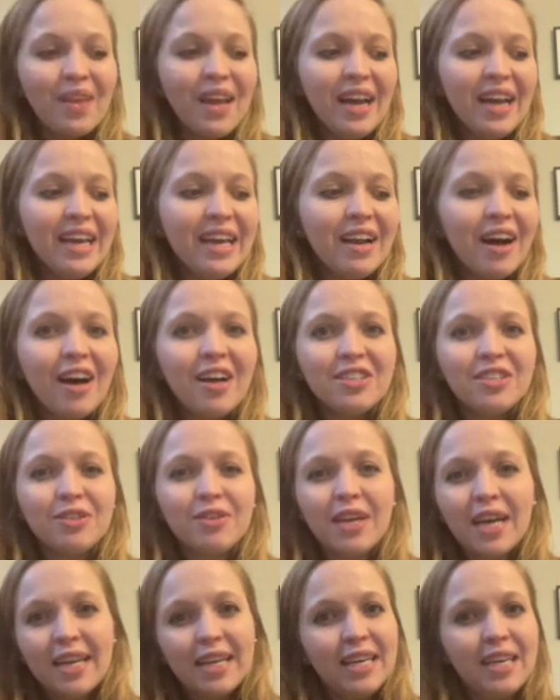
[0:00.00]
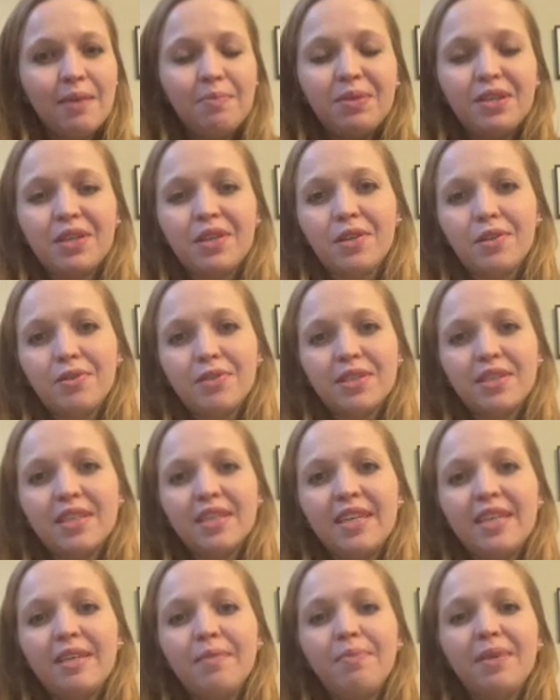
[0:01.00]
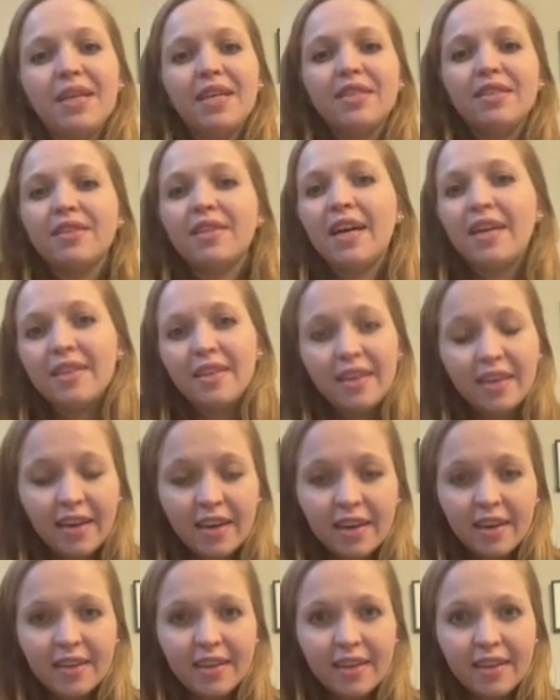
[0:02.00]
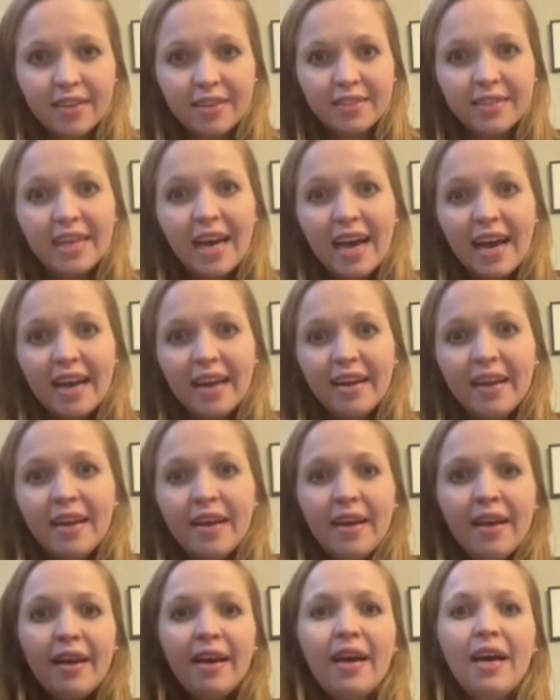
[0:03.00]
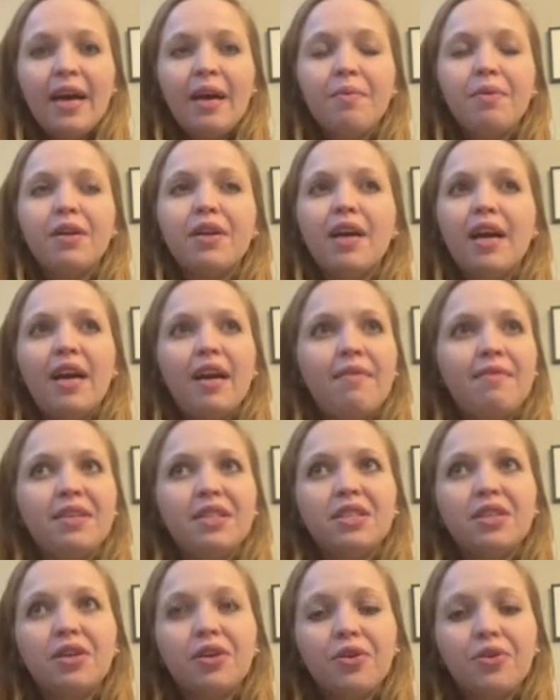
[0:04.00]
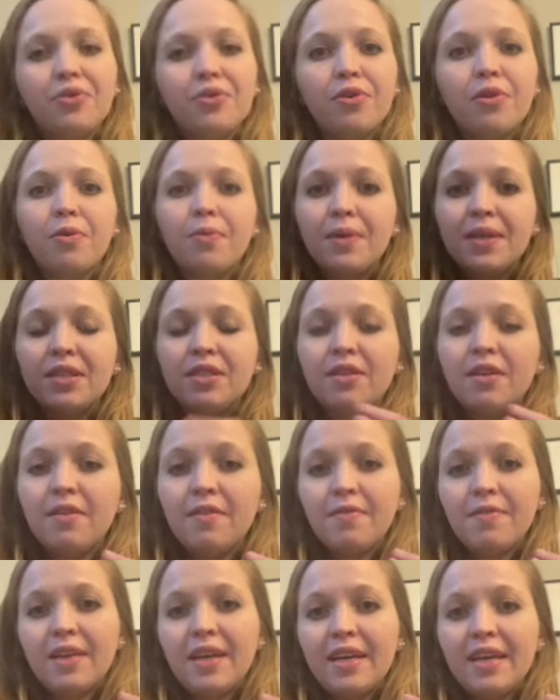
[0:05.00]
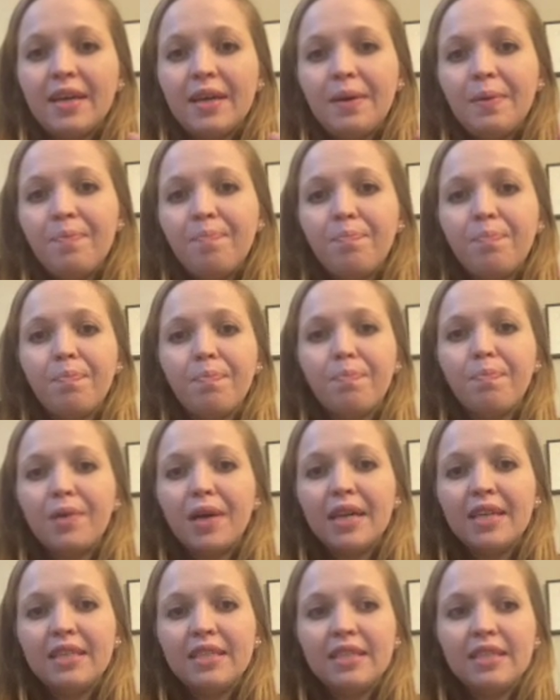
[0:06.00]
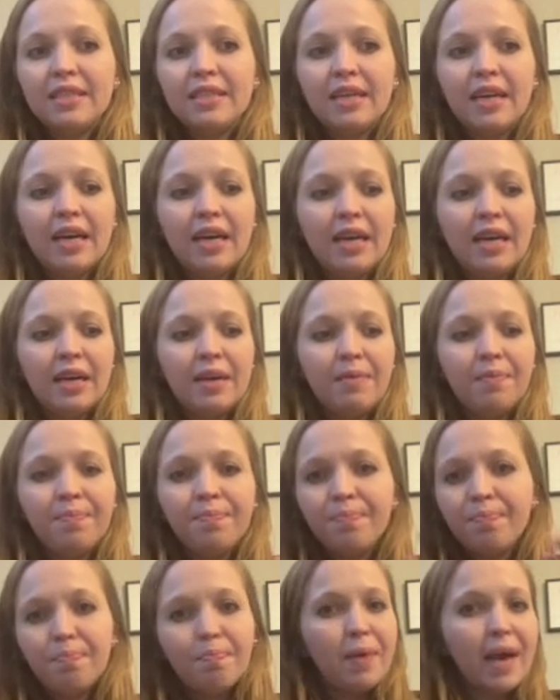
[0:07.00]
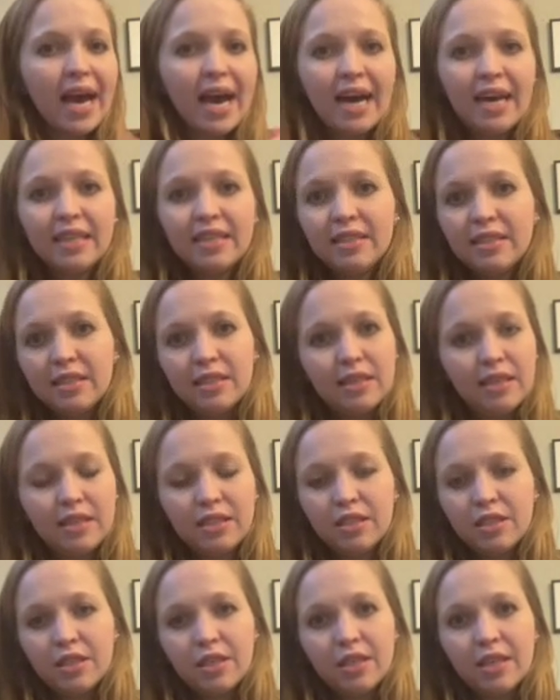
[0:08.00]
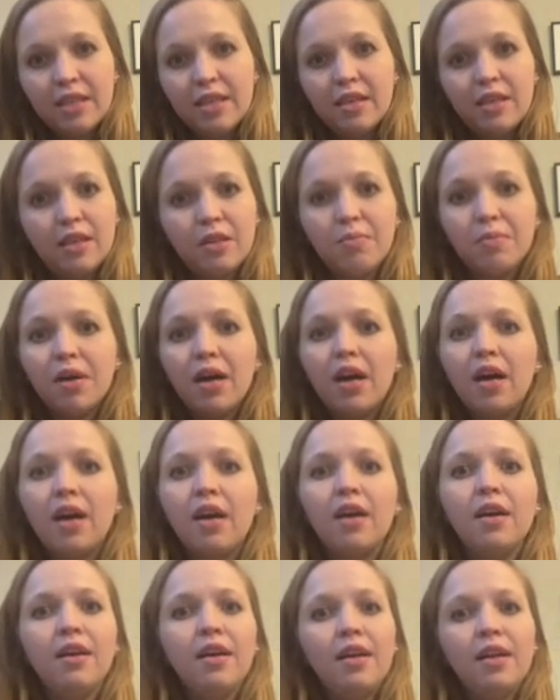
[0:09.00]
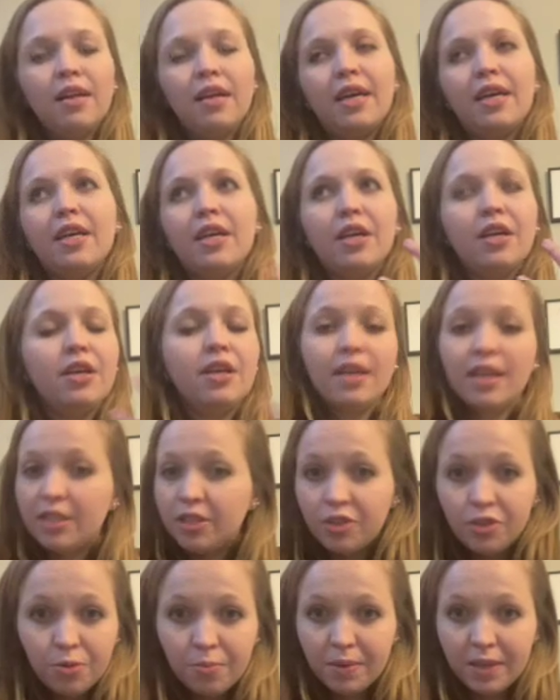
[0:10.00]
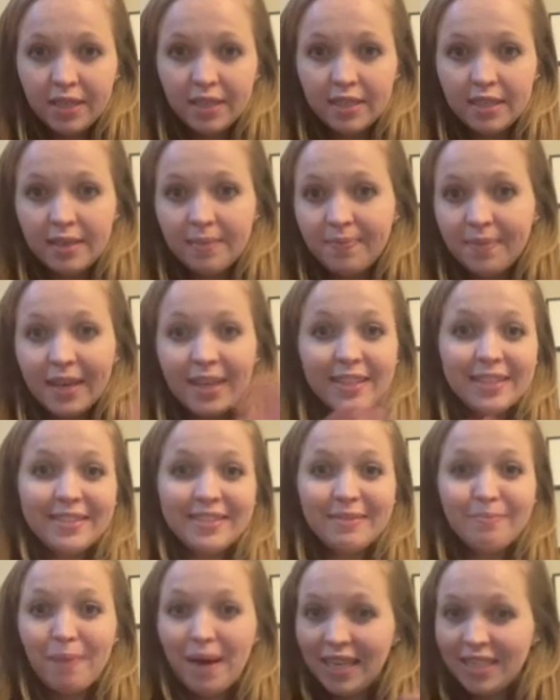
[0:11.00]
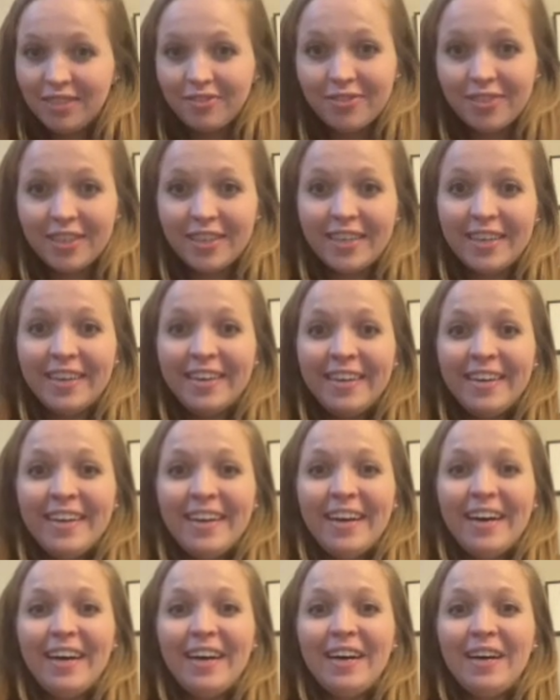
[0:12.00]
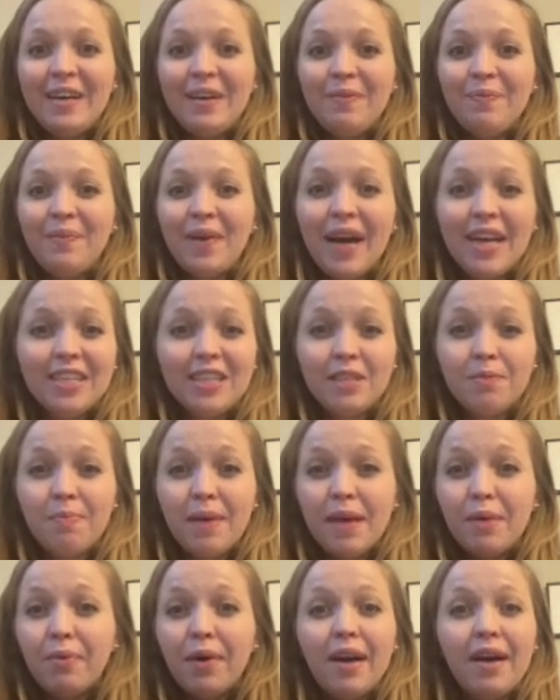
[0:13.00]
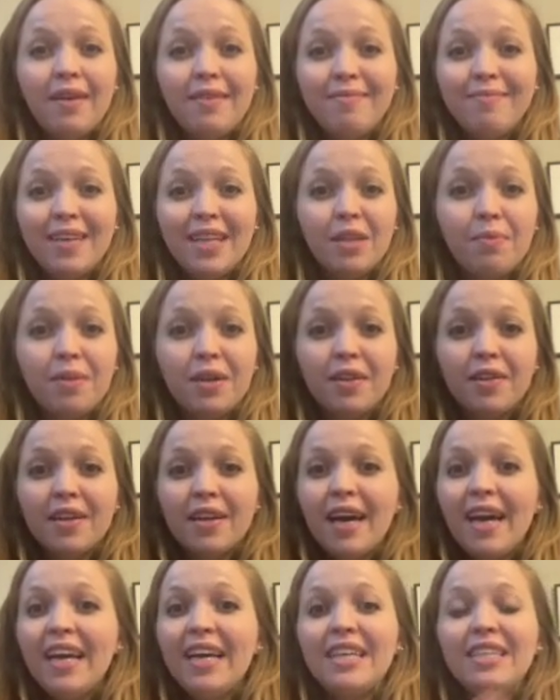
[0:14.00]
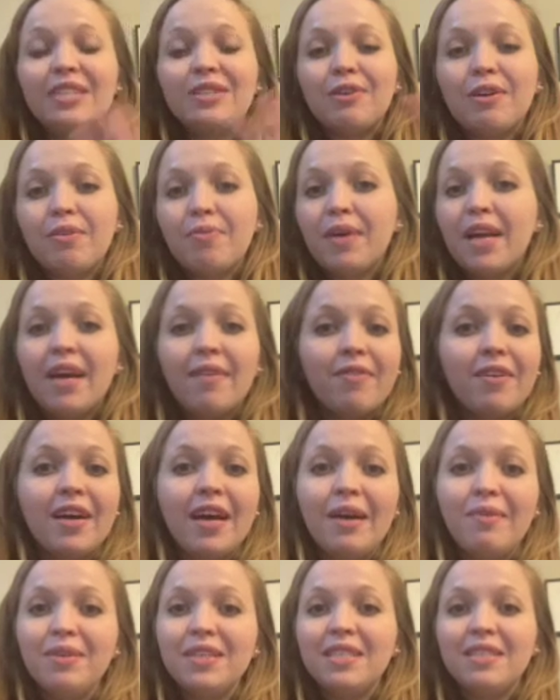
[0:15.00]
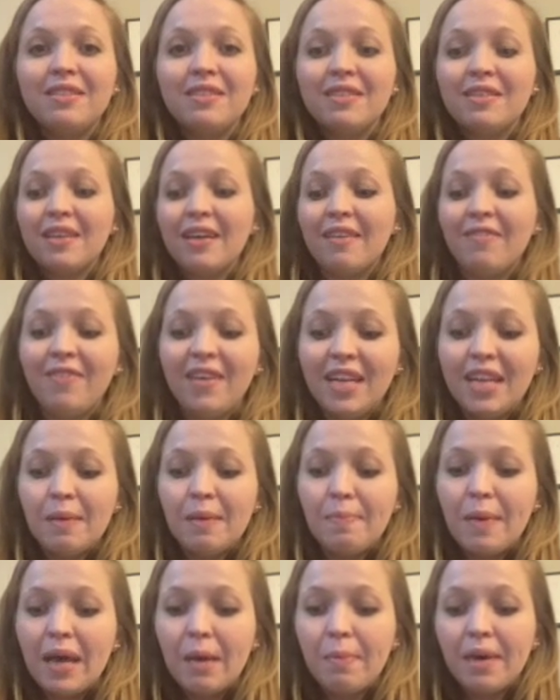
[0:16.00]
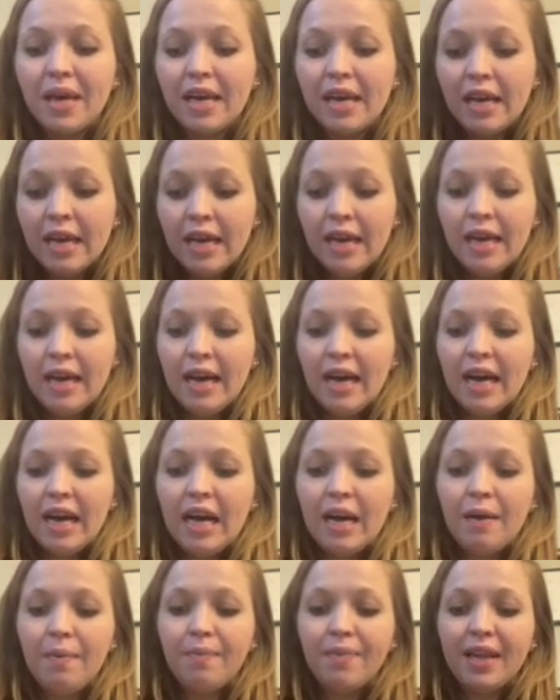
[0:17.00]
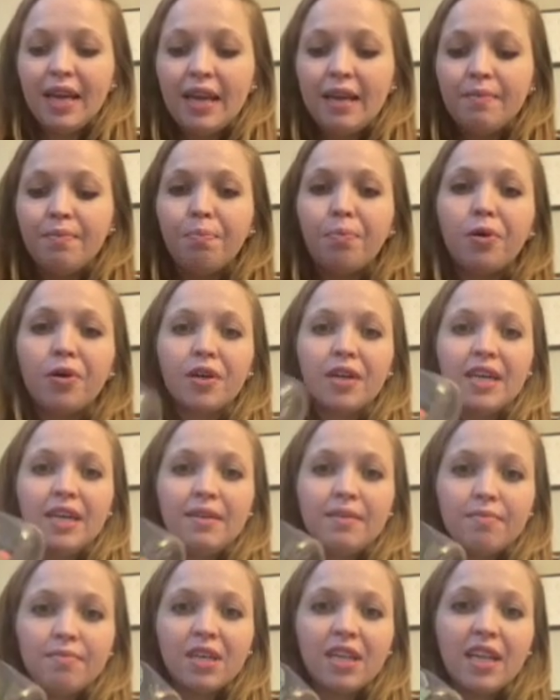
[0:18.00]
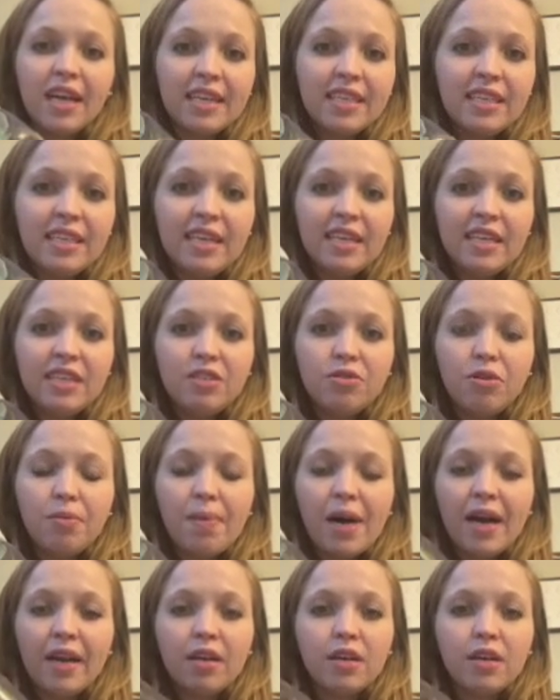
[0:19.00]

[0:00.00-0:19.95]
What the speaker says: it also kind of keeps your clothes clean because you're not leaking on the other side. You're not having to go through a whole bunch of like breast pads inserted in your bra. Like, it's super easy. It's mess free. I just made one in the middle of the night or whenever I was like feeding baby, then collected it into a bottle,